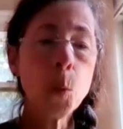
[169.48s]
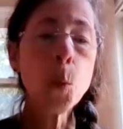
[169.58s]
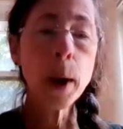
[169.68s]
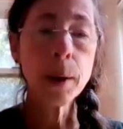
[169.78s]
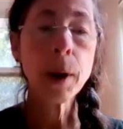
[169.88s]

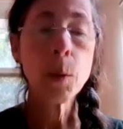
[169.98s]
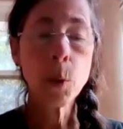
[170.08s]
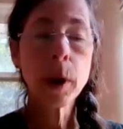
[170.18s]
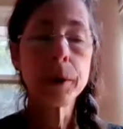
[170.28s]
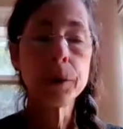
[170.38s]
where I
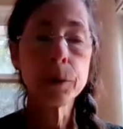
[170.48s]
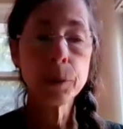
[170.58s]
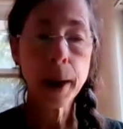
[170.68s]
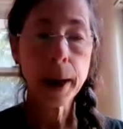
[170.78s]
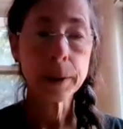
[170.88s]
want to
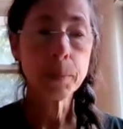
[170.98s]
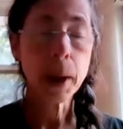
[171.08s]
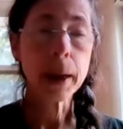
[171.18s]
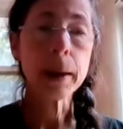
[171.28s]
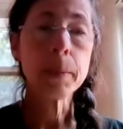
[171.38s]
direct
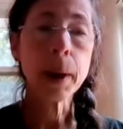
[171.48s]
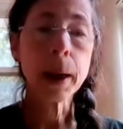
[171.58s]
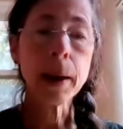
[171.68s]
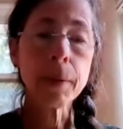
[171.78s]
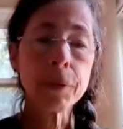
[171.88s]

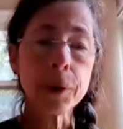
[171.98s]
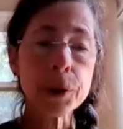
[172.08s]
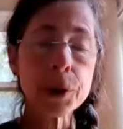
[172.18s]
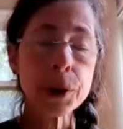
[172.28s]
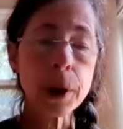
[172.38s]
my
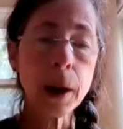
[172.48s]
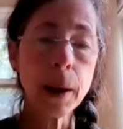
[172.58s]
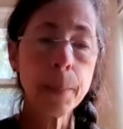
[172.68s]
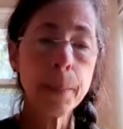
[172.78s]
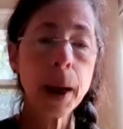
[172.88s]
efforts.
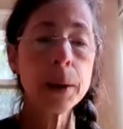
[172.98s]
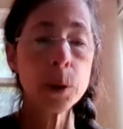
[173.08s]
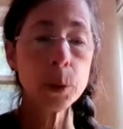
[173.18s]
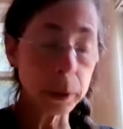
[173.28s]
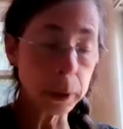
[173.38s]
I
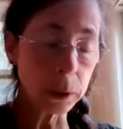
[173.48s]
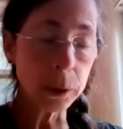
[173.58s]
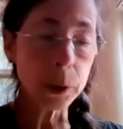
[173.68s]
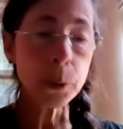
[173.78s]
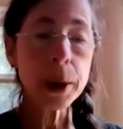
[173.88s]
do a little
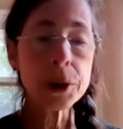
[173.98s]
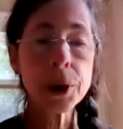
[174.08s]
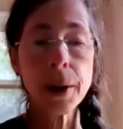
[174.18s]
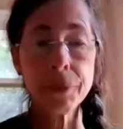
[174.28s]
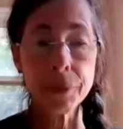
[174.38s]

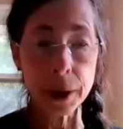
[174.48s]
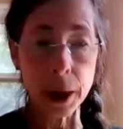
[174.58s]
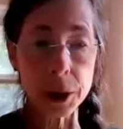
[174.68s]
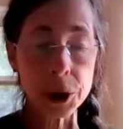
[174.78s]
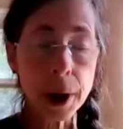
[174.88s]
UHF,
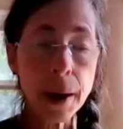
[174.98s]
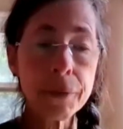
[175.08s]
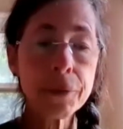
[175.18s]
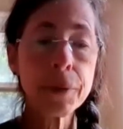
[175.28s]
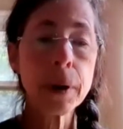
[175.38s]
VHF.
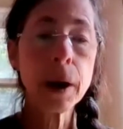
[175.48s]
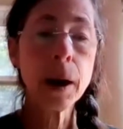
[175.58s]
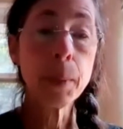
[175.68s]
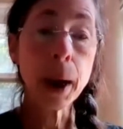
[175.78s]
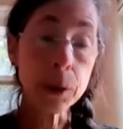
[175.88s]

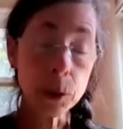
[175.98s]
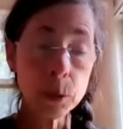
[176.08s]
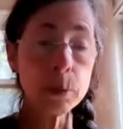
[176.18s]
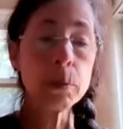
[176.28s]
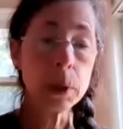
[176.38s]
I
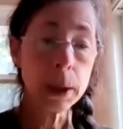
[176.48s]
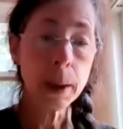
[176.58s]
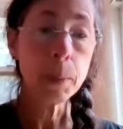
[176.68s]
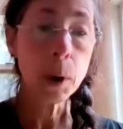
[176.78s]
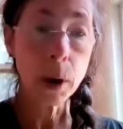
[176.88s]
do
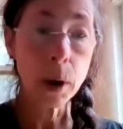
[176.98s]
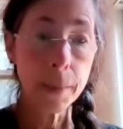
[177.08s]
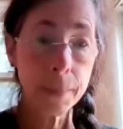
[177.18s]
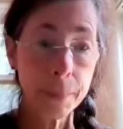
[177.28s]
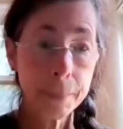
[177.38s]

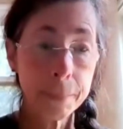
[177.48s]
DMR.